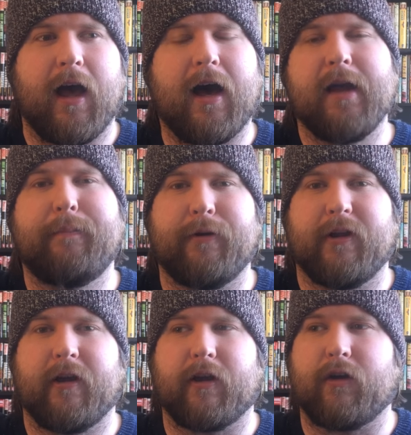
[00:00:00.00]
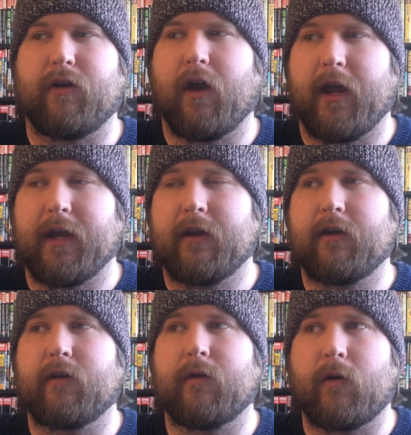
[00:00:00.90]
I put a
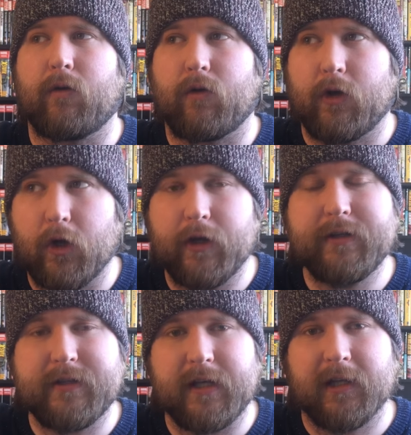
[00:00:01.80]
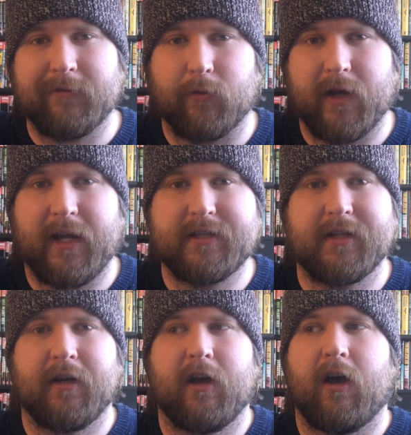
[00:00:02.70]
good deal of weight
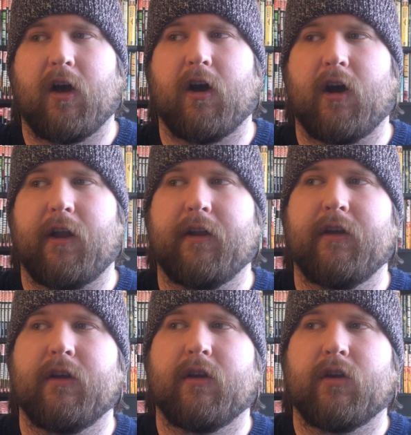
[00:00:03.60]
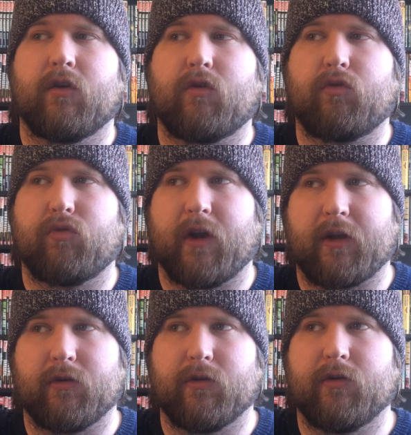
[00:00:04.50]
on
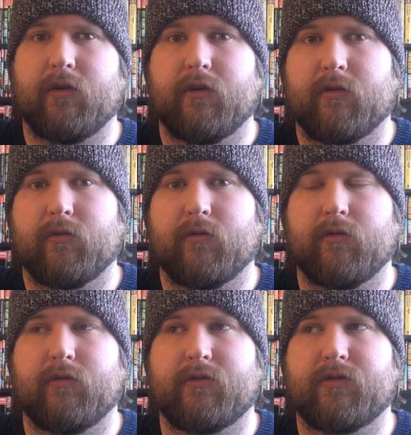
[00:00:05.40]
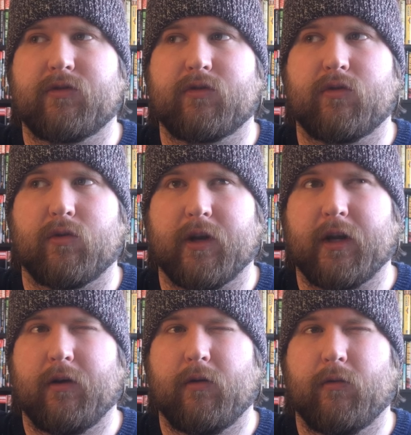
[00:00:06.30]
critical
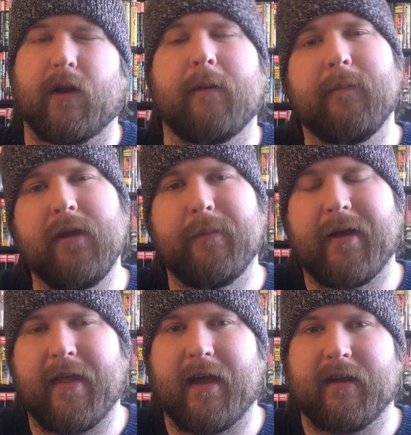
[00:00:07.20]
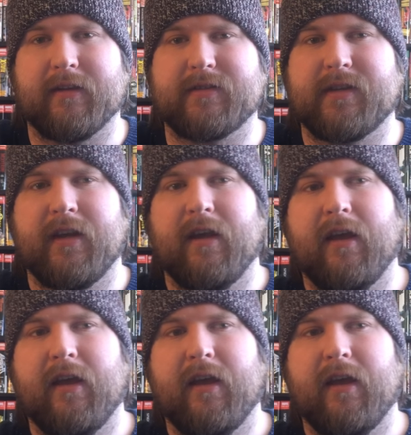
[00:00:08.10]
scoring. What I mean by that is,